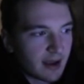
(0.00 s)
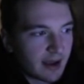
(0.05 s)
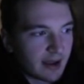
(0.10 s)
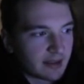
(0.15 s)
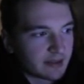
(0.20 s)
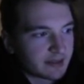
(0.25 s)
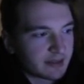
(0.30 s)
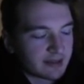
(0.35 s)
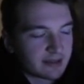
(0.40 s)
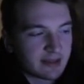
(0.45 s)

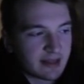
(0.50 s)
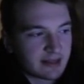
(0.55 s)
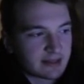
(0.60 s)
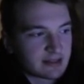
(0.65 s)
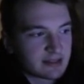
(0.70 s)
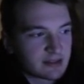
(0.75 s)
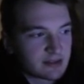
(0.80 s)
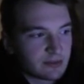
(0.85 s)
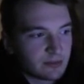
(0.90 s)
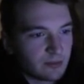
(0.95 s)
I think
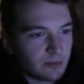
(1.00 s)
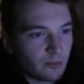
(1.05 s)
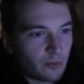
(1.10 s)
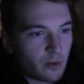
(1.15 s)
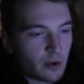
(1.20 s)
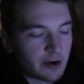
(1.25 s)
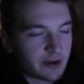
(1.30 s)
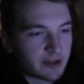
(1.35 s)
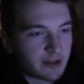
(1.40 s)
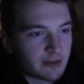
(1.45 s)
that's
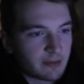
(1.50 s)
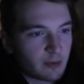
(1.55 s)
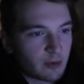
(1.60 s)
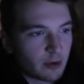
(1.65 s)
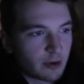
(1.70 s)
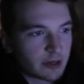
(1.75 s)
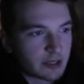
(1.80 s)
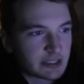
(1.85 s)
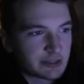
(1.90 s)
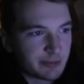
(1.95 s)
one of the
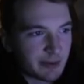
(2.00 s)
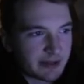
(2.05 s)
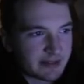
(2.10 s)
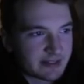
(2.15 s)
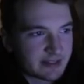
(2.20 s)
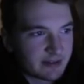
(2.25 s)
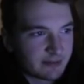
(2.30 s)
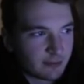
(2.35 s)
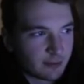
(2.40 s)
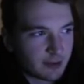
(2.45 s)
more
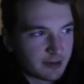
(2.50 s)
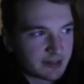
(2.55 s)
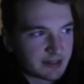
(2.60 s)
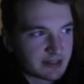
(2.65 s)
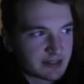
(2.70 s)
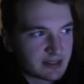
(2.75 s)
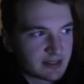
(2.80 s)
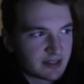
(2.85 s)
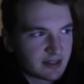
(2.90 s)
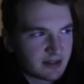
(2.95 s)
expensive
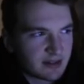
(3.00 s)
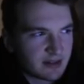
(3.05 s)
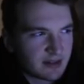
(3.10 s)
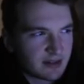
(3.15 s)
ones.